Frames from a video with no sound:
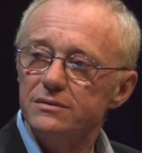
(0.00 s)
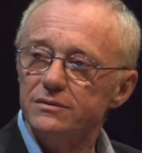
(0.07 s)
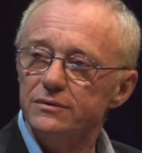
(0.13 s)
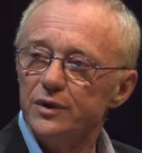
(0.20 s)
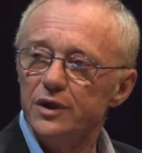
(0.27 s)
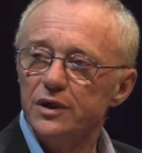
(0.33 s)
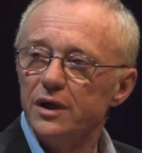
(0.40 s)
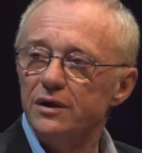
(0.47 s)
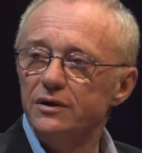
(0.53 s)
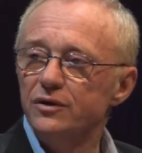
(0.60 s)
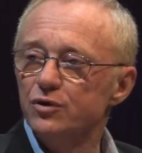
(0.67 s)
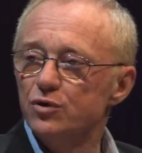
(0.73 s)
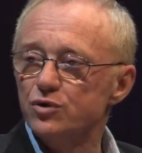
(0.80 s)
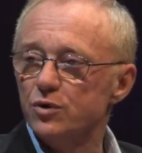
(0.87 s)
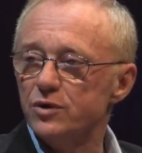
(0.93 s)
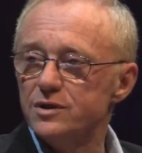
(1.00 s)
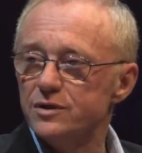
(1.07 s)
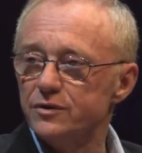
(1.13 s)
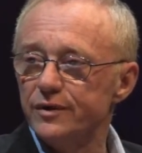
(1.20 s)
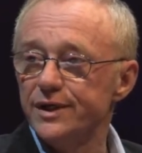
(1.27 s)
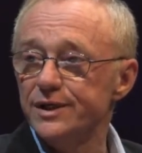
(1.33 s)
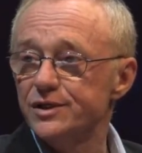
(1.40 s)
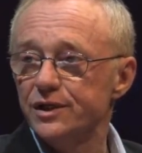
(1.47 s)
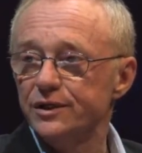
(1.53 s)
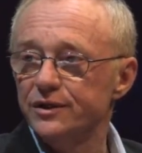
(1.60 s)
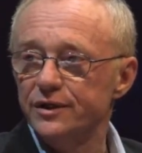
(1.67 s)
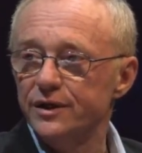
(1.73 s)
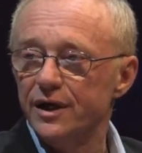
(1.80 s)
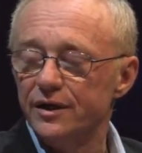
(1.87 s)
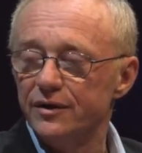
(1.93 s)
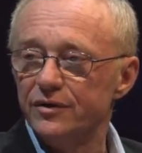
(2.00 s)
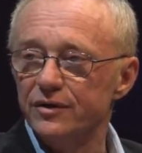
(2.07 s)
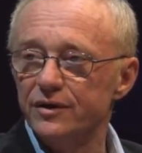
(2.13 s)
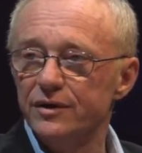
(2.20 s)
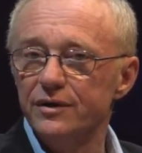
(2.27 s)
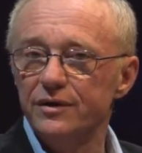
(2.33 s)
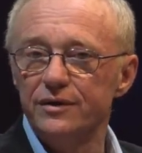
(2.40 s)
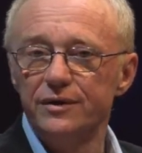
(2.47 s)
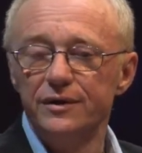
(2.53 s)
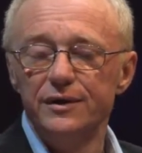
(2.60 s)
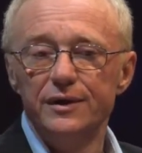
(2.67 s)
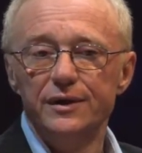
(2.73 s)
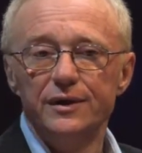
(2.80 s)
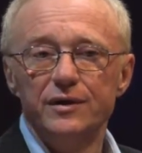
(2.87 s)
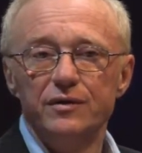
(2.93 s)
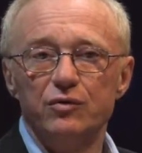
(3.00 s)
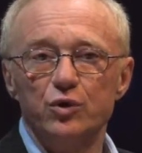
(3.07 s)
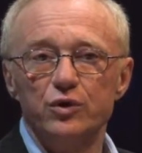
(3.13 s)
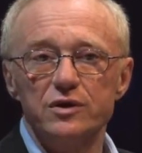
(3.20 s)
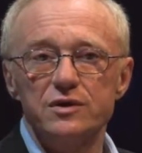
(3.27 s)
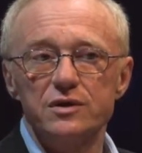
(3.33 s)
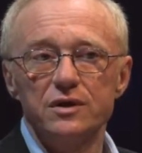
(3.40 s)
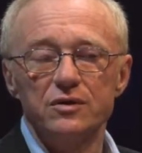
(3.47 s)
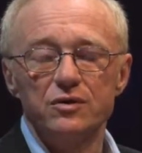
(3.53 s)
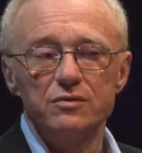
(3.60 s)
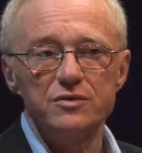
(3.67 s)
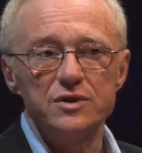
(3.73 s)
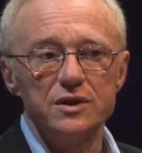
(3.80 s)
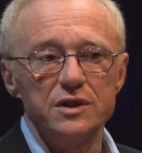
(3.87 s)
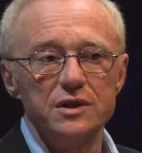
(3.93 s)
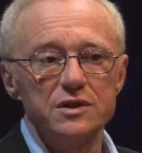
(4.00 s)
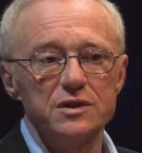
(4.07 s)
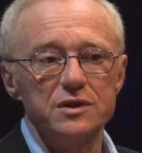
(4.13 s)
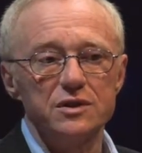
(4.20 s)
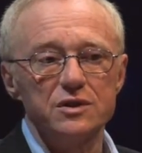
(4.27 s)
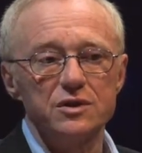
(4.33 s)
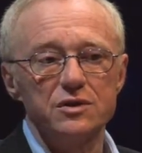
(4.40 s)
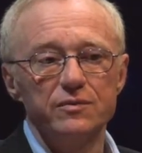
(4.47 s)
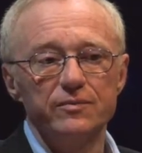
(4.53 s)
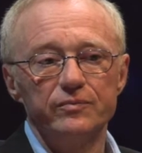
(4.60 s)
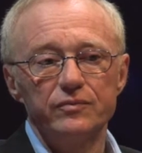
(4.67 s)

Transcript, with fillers: really unusual, strange idea, I think, for the circumstances